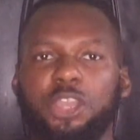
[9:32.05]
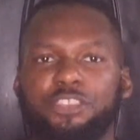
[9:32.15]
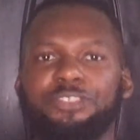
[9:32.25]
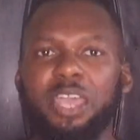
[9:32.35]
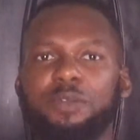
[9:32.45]

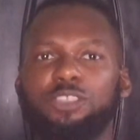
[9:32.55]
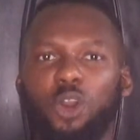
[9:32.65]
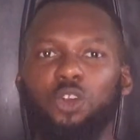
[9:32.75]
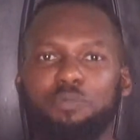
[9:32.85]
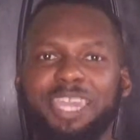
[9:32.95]
He's never
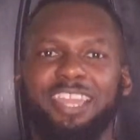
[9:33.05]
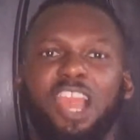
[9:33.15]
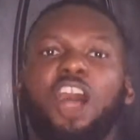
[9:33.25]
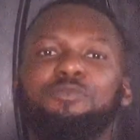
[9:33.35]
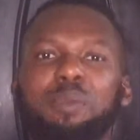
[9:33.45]
told me he
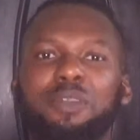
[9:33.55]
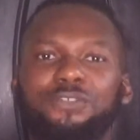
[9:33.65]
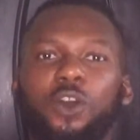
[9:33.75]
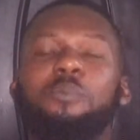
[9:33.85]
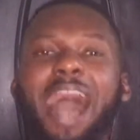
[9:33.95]
loves me
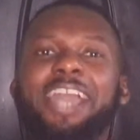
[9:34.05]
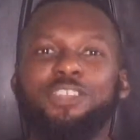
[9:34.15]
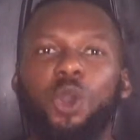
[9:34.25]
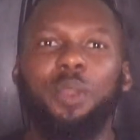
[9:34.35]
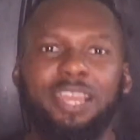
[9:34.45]
before, but
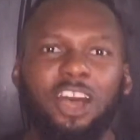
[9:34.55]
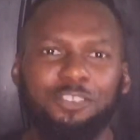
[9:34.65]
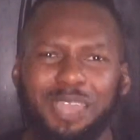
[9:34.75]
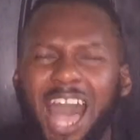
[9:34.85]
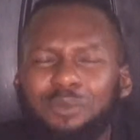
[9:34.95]
I know he
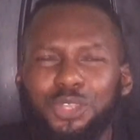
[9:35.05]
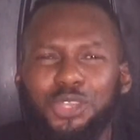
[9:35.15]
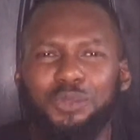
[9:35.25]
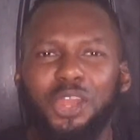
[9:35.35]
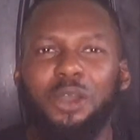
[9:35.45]
loves me. How do
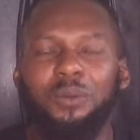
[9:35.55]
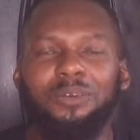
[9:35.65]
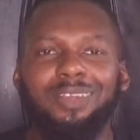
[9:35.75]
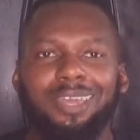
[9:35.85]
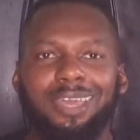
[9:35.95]
you know?